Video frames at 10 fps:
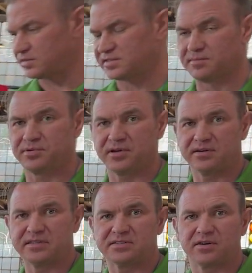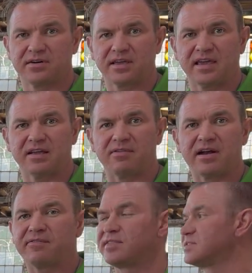is completely turnkey,
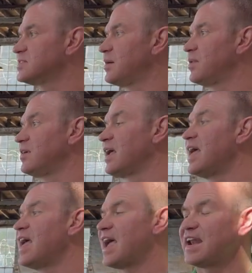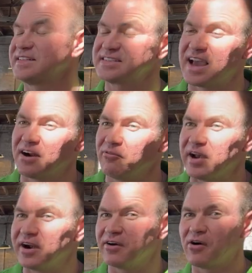ready for the summer. And it's got a rare